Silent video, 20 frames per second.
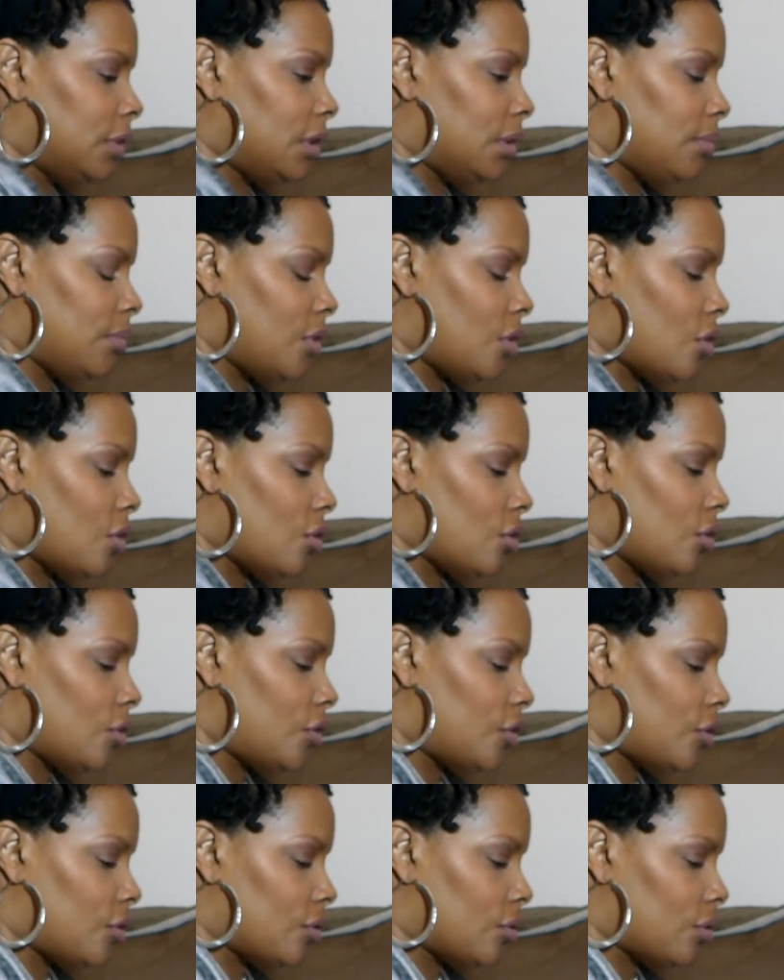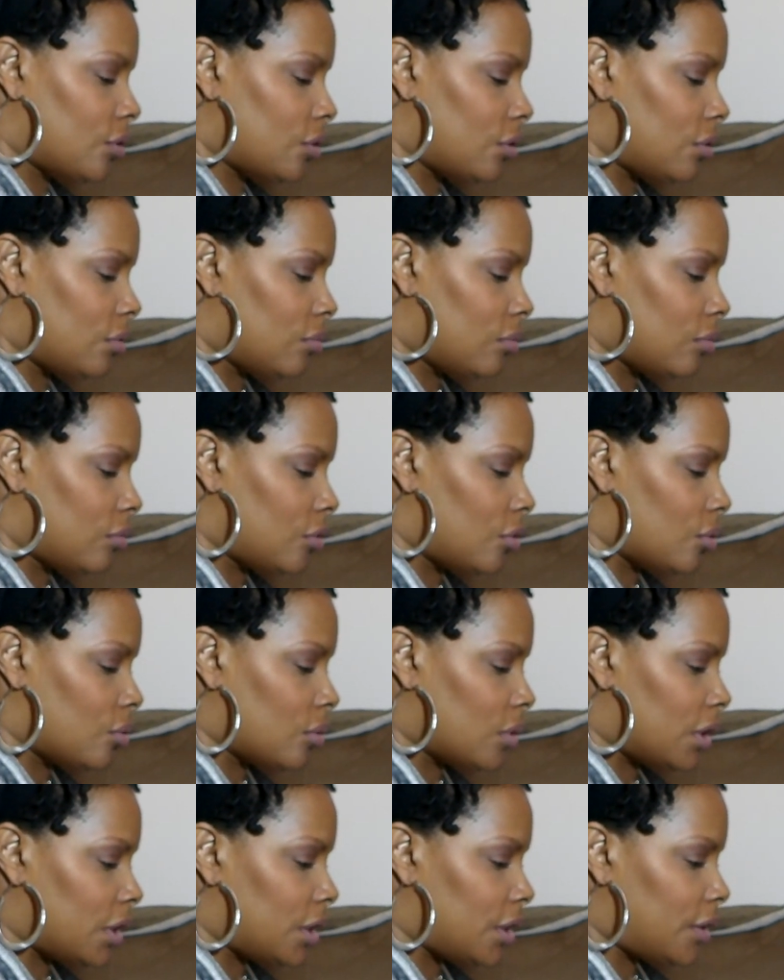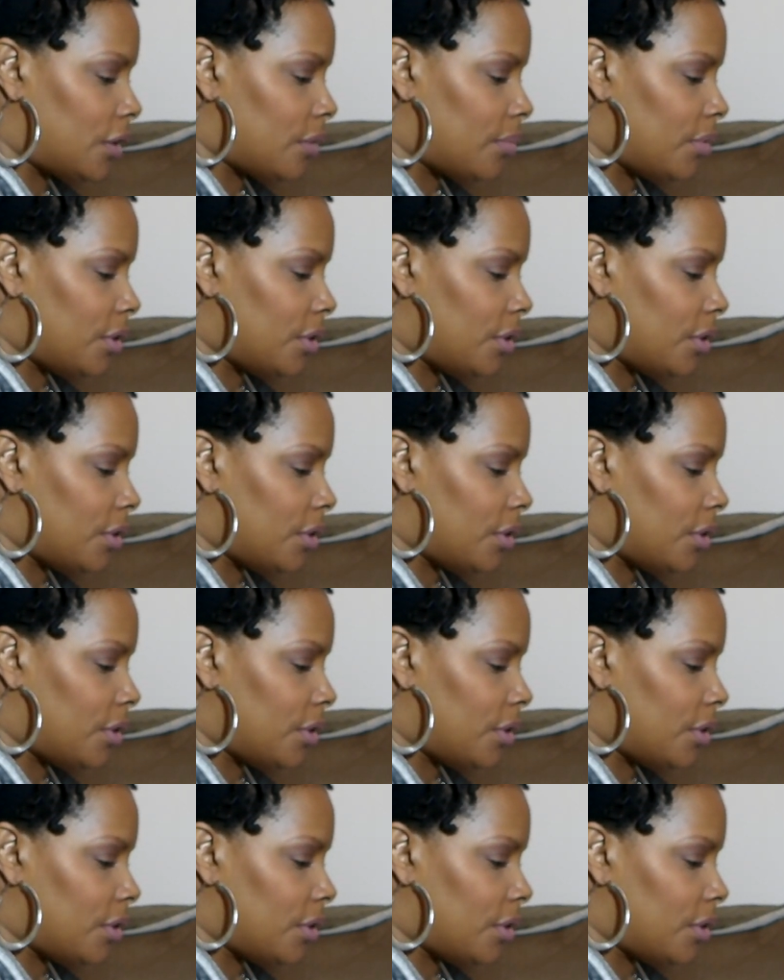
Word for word: I'm also going to